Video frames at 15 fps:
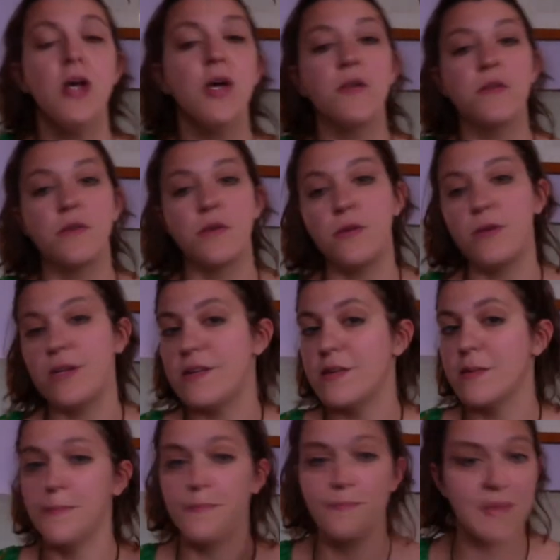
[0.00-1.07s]
So you need to
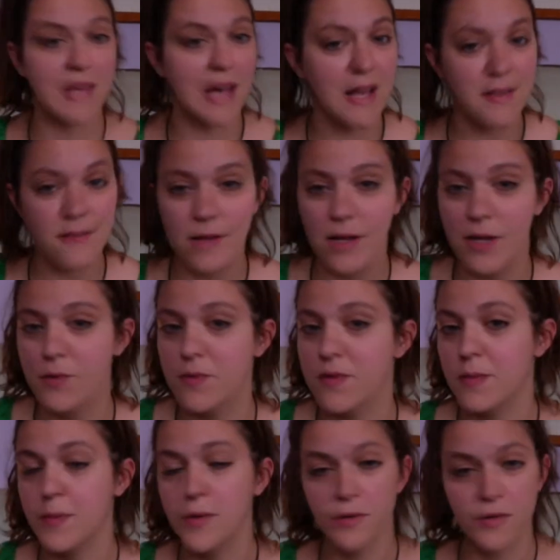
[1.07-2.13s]
gaslight your
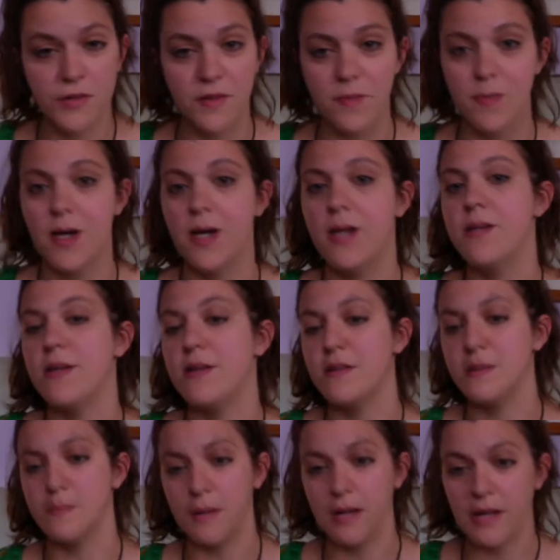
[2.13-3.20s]
subconscious mind
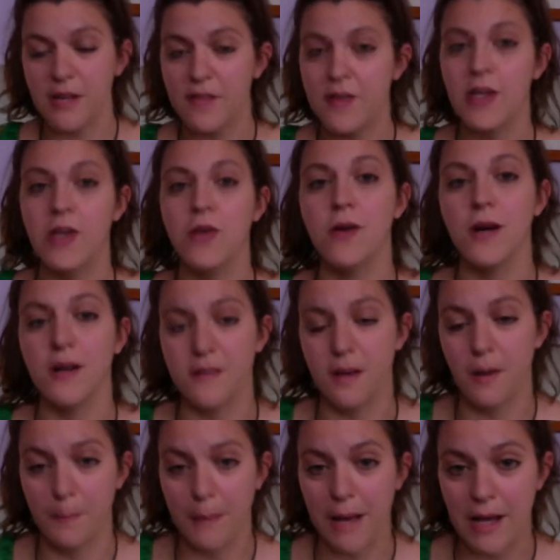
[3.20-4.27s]
into believing you guys
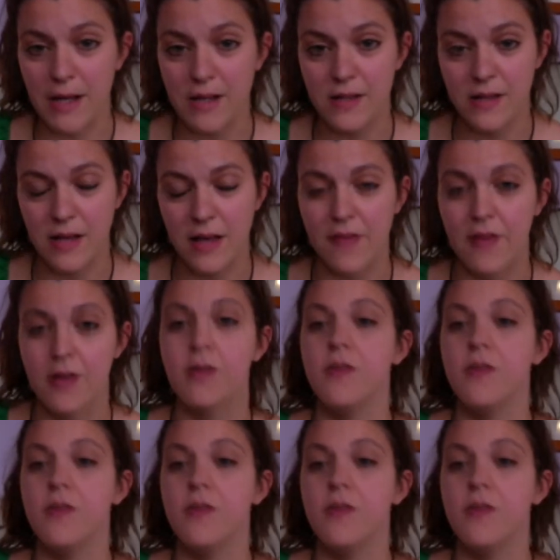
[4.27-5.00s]
are back together.